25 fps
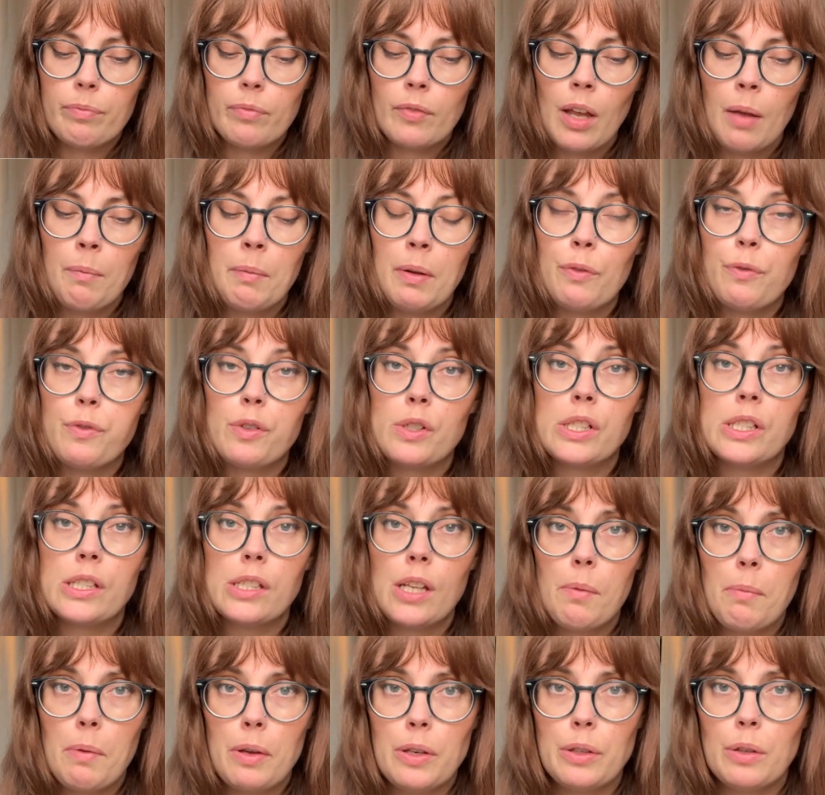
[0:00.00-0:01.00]
I mean, for
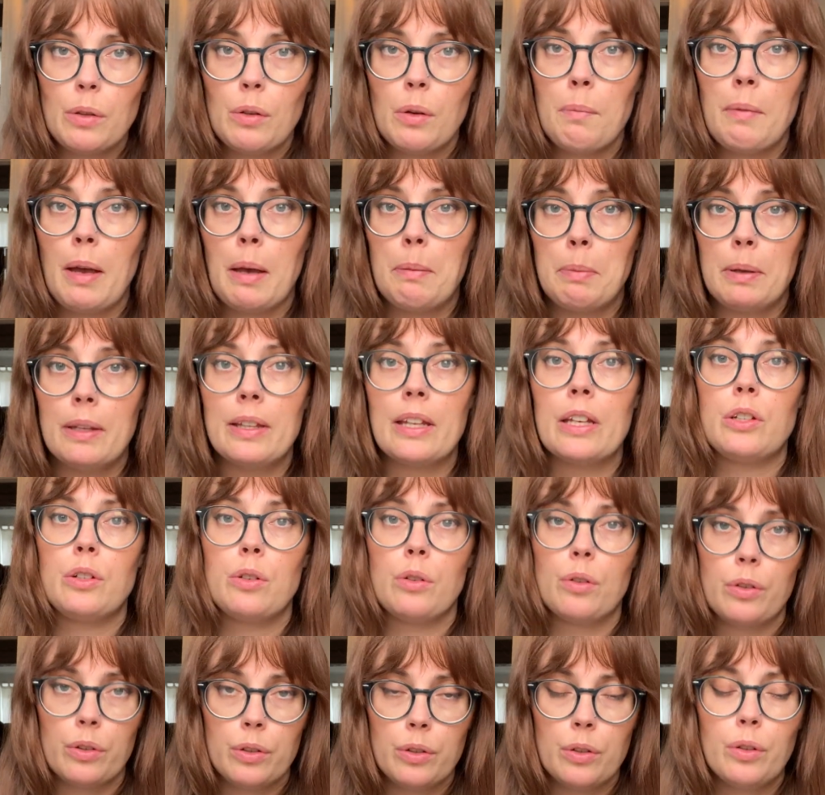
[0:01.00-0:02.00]
some of you, it might be that
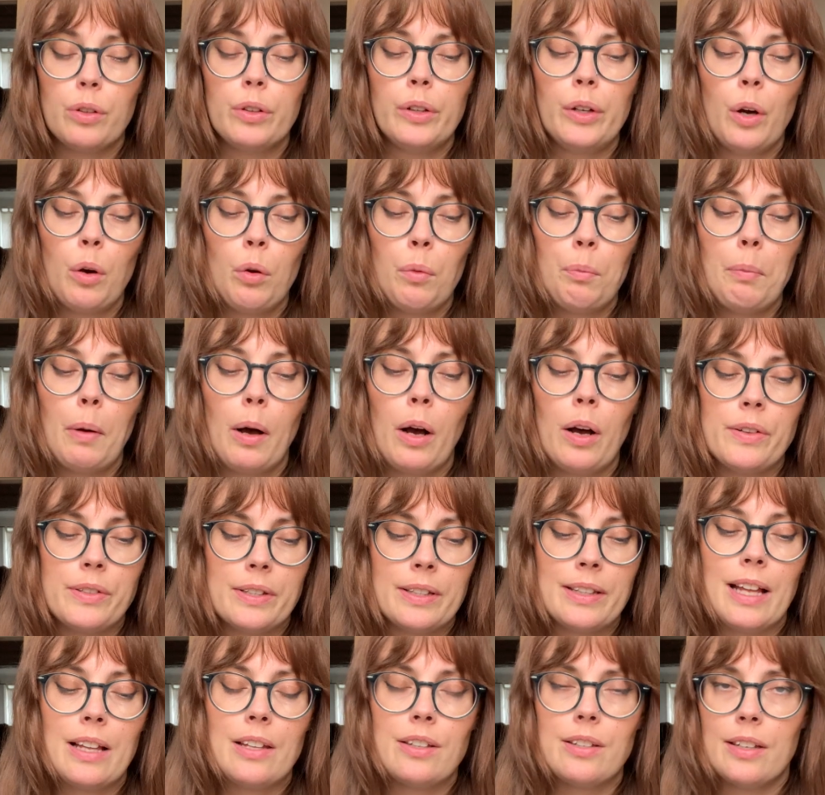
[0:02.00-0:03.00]
you're your own boss in
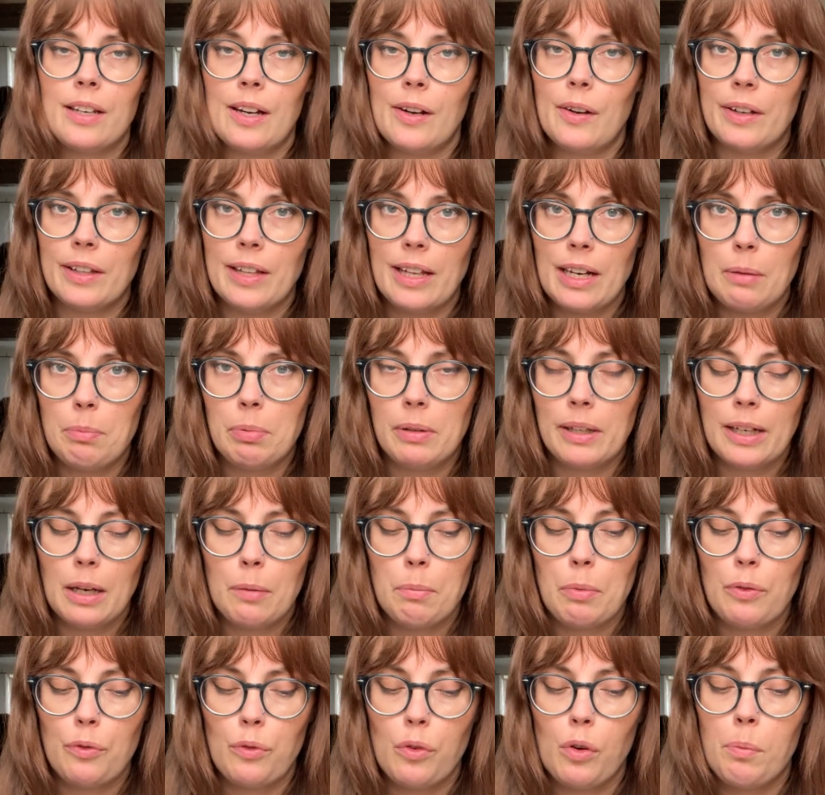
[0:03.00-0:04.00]
that scenario that I played up
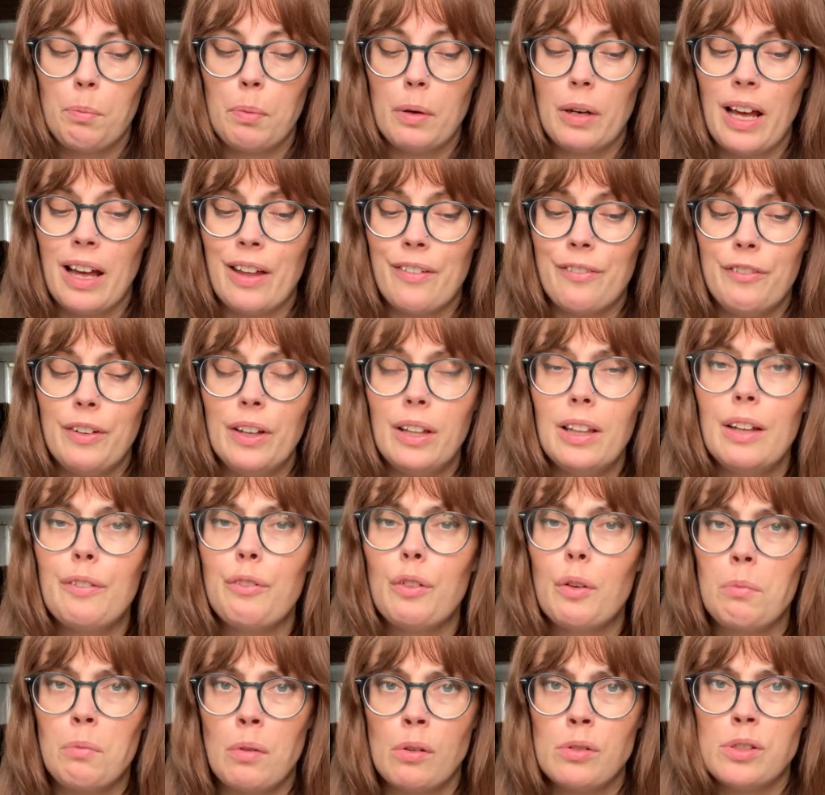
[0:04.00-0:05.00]
before. But I feel like
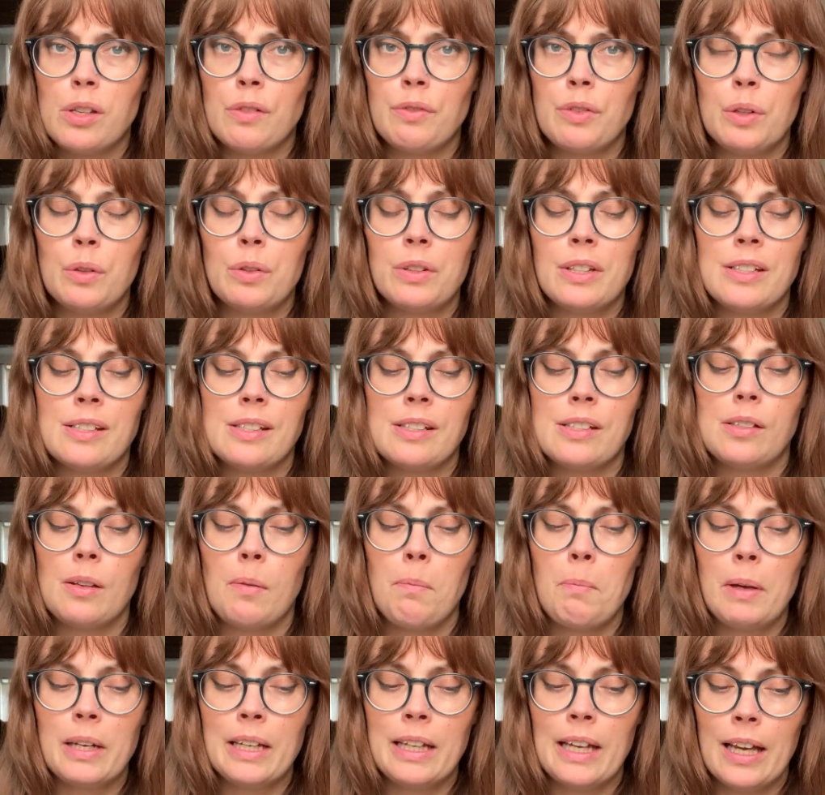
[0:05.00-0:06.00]
for most of you, this is
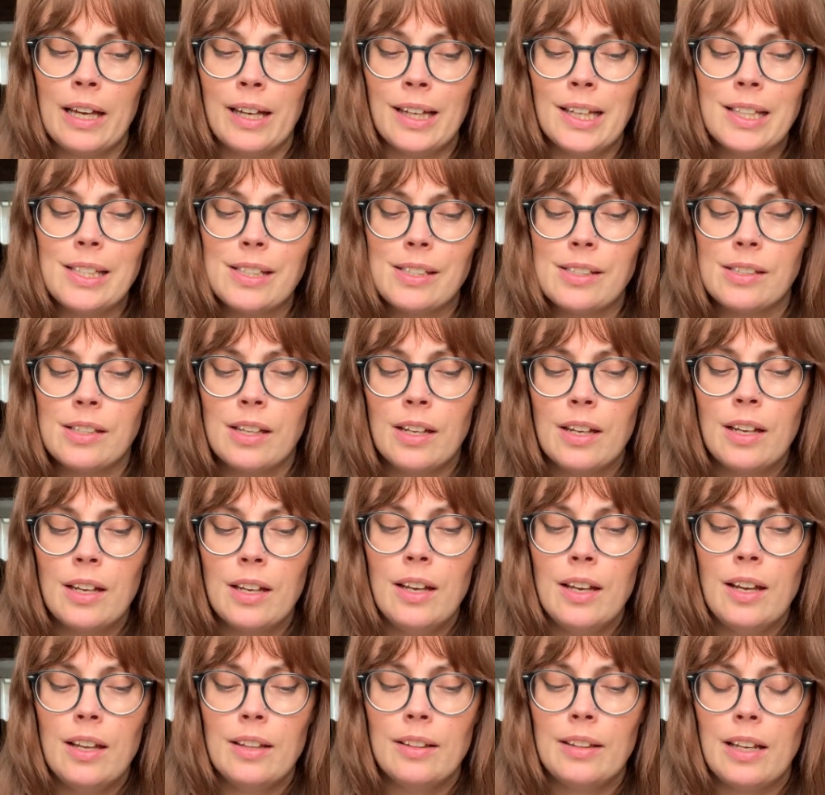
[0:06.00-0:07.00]
somebody else
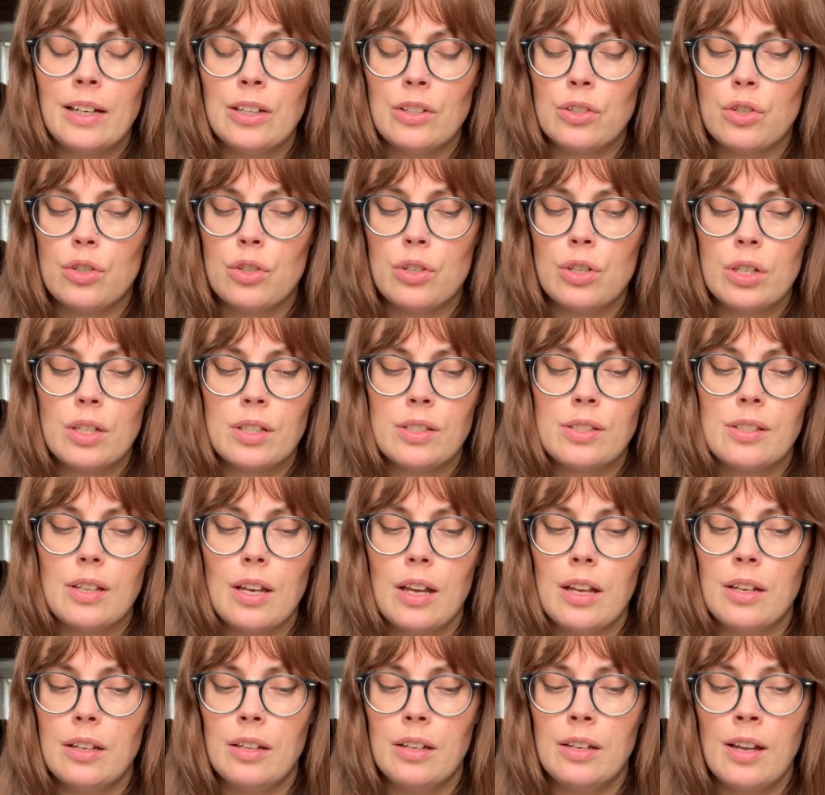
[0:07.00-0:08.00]
that is
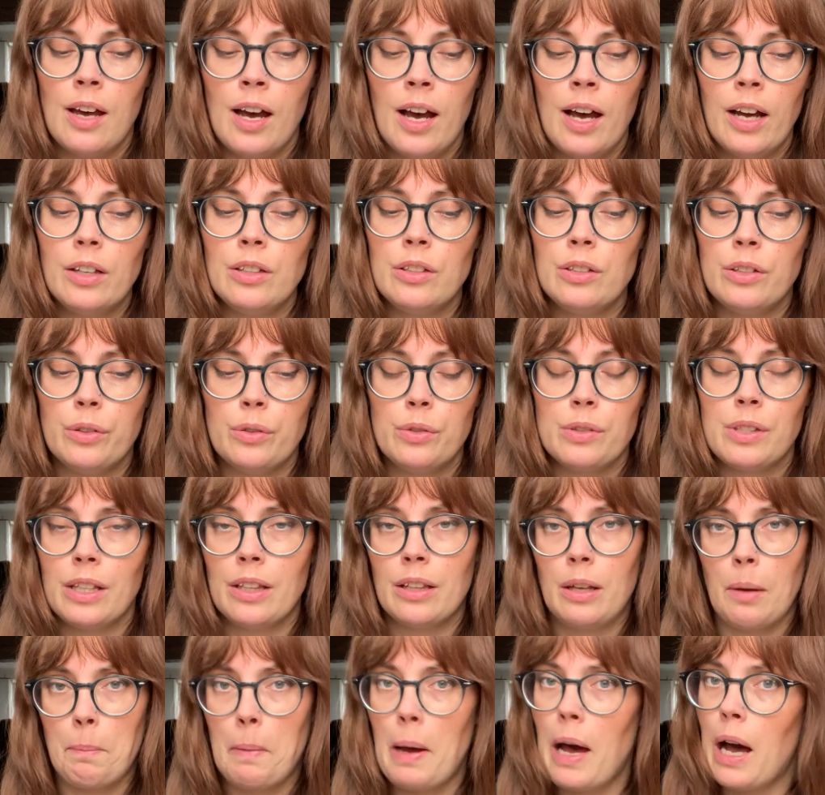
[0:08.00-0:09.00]
just not using
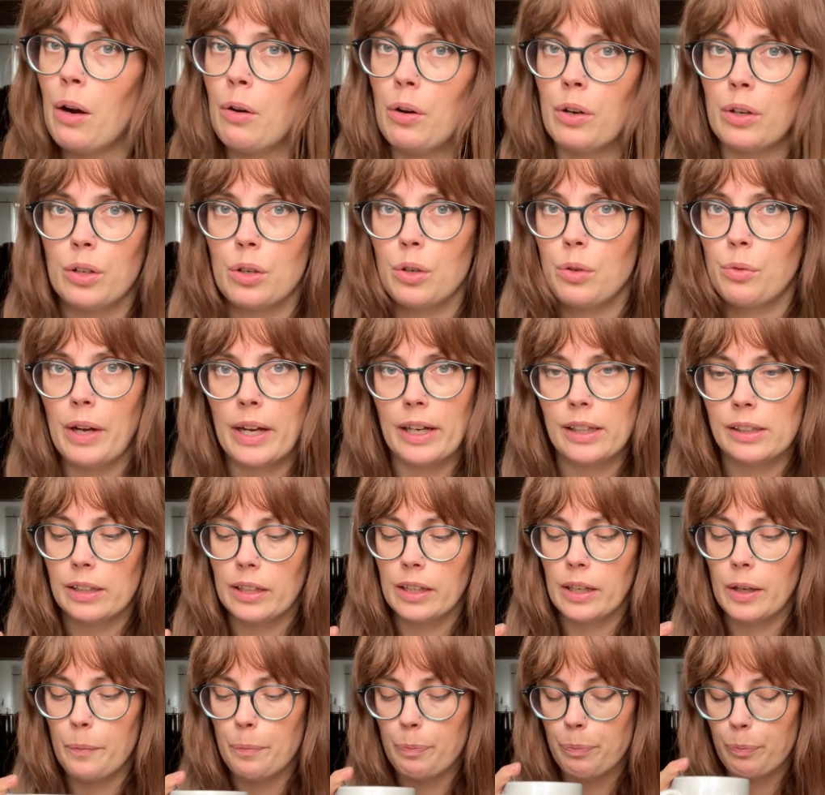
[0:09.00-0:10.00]
their power correctly.